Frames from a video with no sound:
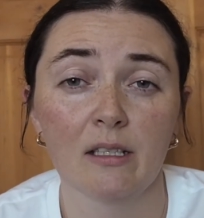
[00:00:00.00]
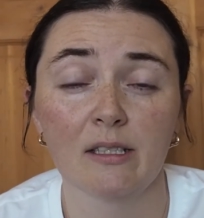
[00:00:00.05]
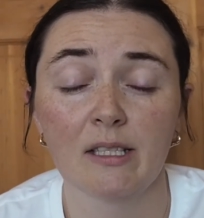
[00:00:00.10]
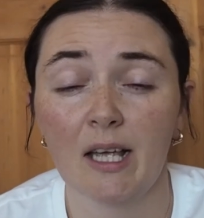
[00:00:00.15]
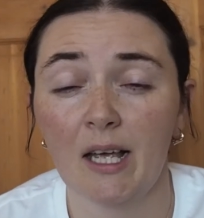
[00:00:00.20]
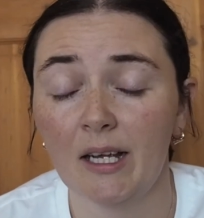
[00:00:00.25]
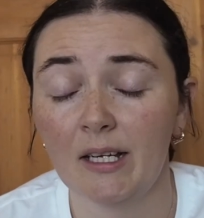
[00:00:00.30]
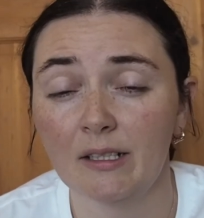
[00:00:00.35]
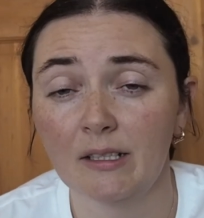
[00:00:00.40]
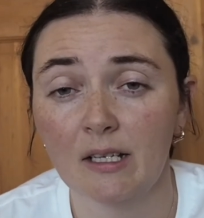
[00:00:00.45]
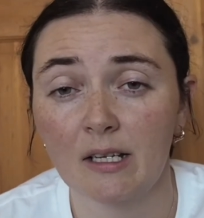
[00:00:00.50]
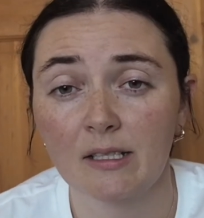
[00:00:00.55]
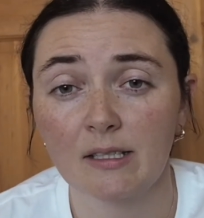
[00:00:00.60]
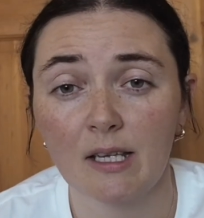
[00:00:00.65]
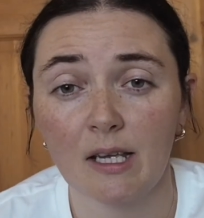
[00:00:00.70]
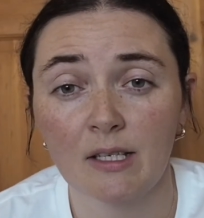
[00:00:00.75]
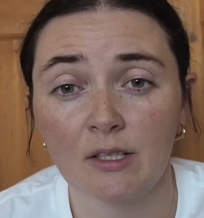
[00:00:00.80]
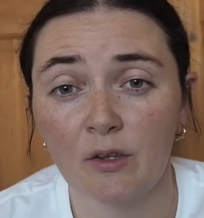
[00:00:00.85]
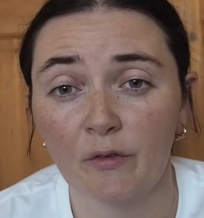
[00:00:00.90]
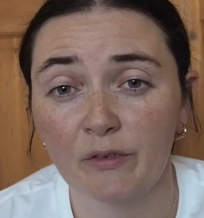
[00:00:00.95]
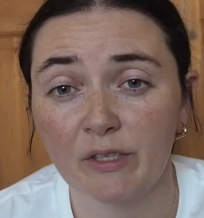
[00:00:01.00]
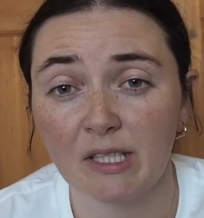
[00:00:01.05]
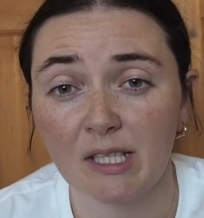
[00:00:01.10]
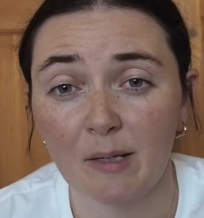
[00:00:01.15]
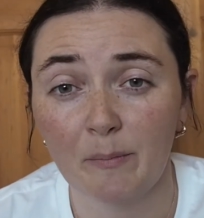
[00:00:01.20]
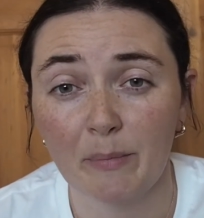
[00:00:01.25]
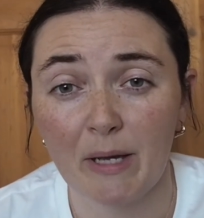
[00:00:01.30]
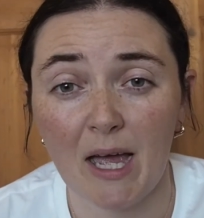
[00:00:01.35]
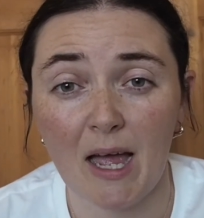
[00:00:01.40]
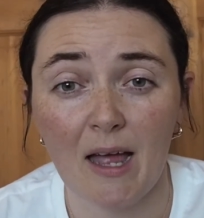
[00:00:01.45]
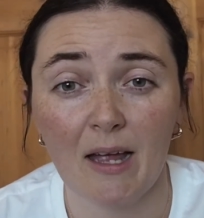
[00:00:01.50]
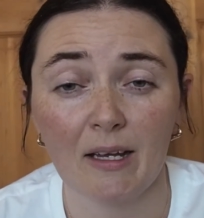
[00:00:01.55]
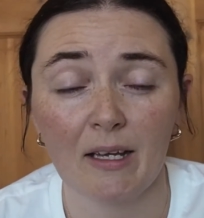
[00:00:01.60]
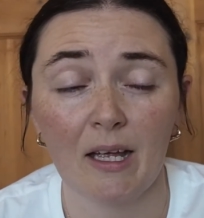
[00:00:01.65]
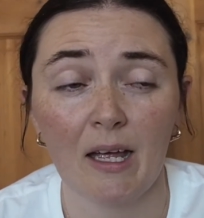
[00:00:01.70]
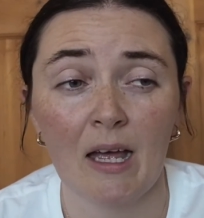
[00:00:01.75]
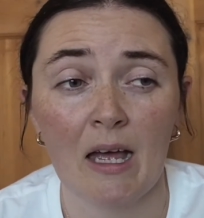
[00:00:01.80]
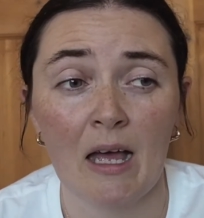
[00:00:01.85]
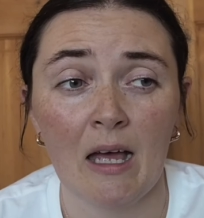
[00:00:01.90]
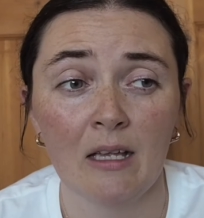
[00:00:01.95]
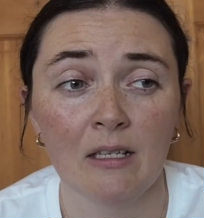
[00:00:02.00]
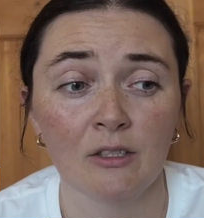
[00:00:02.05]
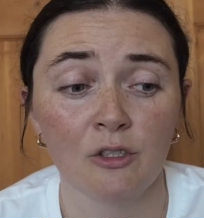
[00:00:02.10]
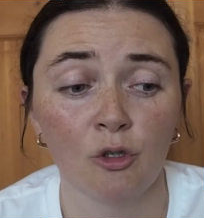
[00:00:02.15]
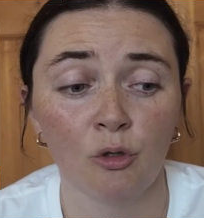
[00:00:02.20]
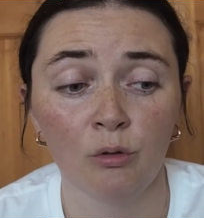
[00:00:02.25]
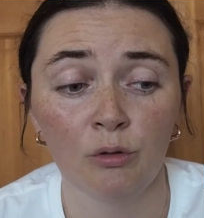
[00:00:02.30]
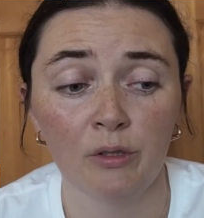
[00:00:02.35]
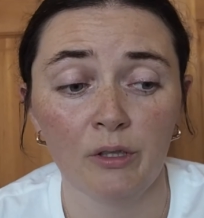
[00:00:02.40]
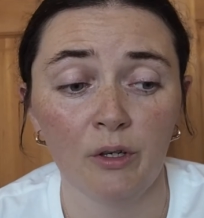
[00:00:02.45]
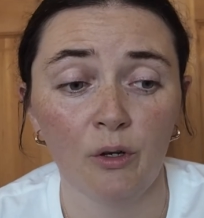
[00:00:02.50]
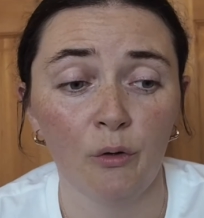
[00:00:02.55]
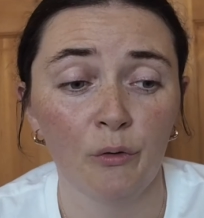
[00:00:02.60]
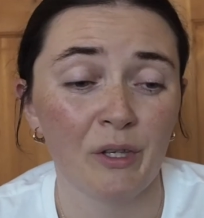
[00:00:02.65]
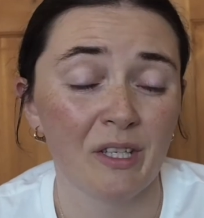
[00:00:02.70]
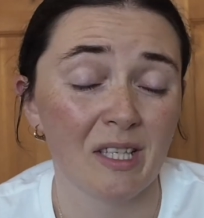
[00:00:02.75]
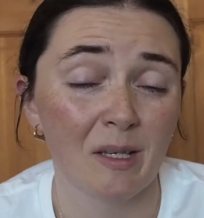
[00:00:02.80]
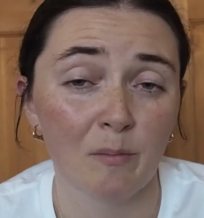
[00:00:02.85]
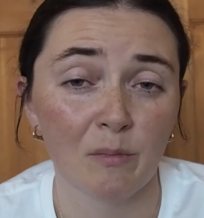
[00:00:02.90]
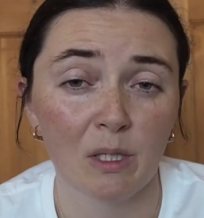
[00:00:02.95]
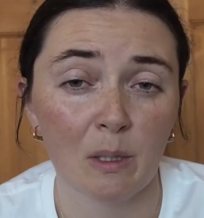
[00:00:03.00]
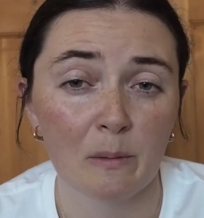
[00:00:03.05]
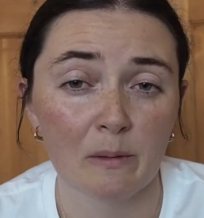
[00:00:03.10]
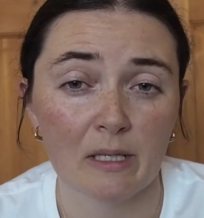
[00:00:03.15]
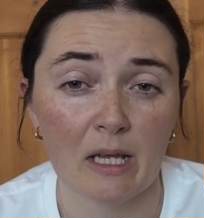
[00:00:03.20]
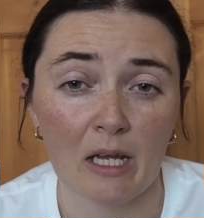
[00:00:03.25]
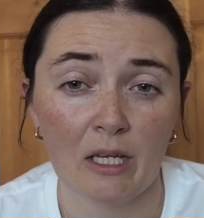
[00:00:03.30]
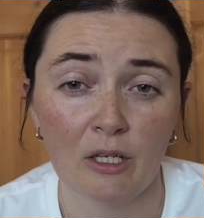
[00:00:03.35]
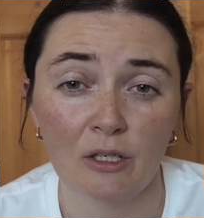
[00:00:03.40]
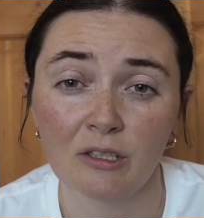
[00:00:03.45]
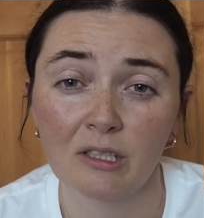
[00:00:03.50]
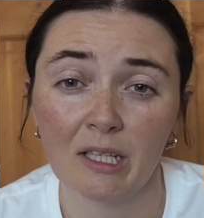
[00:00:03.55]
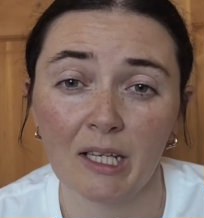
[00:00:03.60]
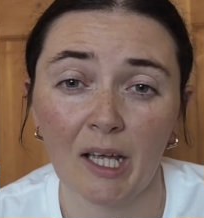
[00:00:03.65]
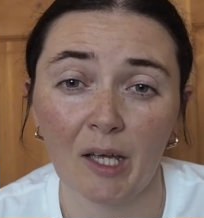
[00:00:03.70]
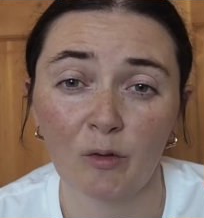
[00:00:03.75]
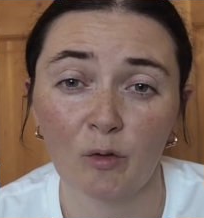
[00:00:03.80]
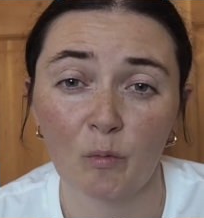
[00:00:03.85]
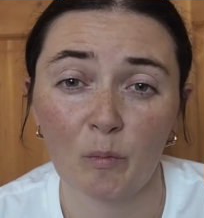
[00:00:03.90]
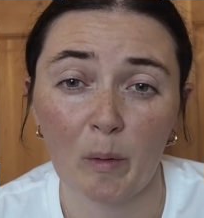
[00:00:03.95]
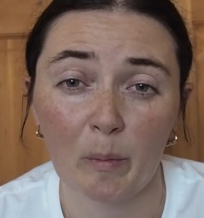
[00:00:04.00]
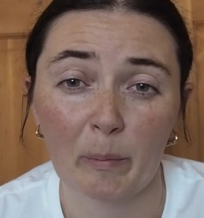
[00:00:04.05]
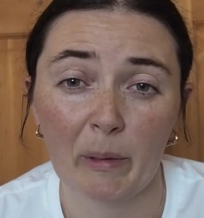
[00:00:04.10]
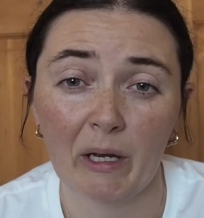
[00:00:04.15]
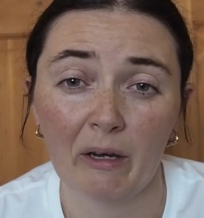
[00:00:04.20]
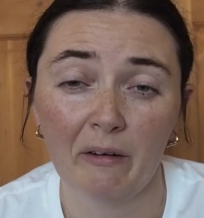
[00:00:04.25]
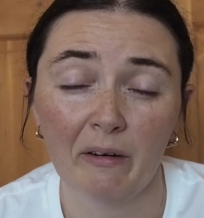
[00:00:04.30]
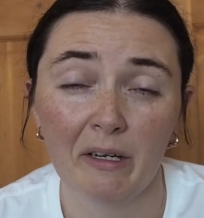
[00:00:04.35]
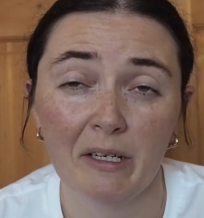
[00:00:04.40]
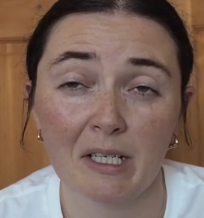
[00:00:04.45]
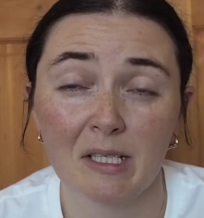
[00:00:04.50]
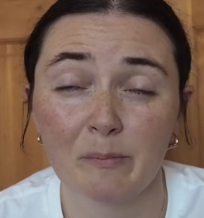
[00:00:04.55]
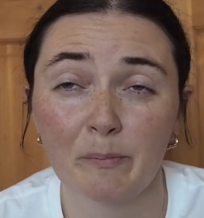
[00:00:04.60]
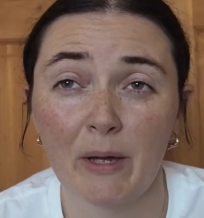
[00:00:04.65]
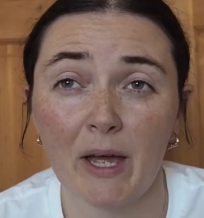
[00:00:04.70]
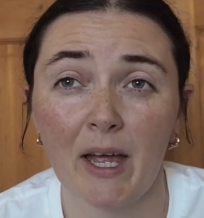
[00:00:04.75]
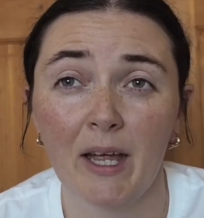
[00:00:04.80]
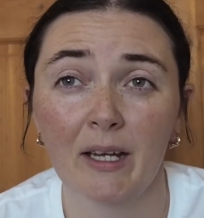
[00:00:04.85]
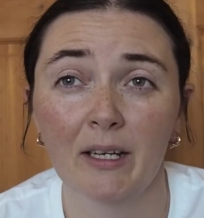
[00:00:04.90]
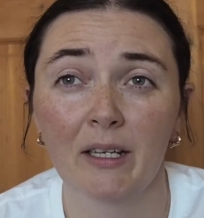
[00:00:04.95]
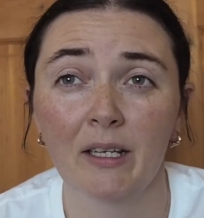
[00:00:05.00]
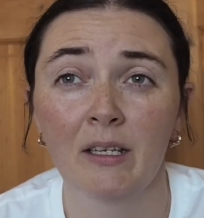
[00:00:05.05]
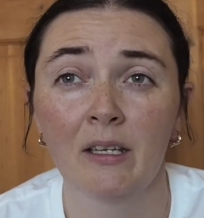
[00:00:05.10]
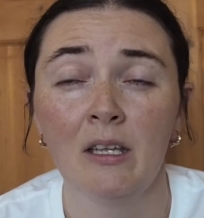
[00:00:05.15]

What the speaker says: Tiredness is obviously back and all the other symptoms that I usually get with my period is back,